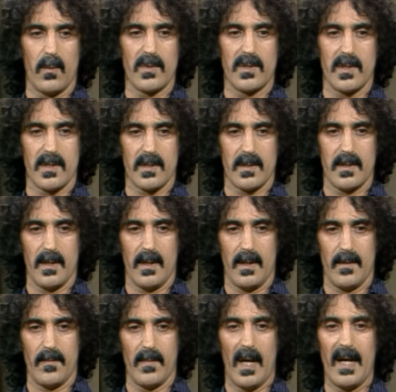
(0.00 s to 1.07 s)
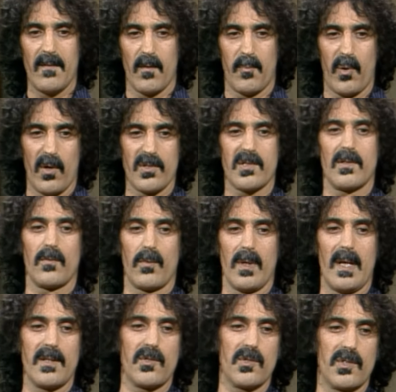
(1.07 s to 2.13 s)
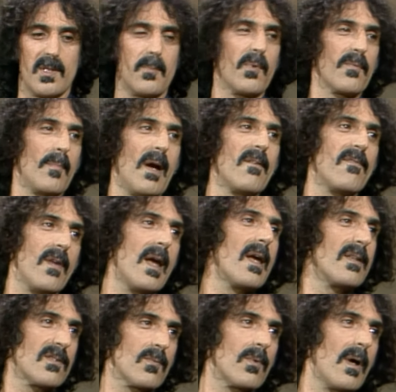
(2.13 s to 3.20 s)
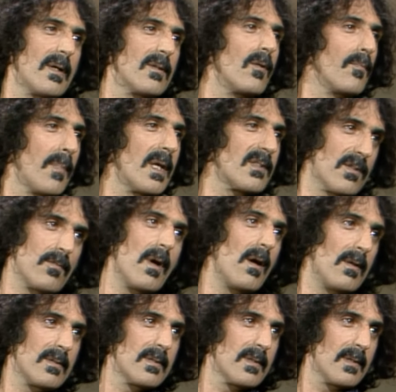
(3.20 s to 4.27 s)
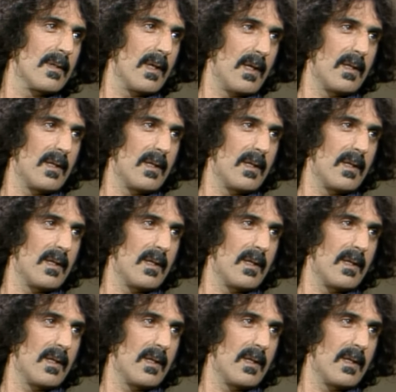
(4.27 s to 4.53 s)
was just. I have a personal relationship with my fans where I don't mess around. Yeah.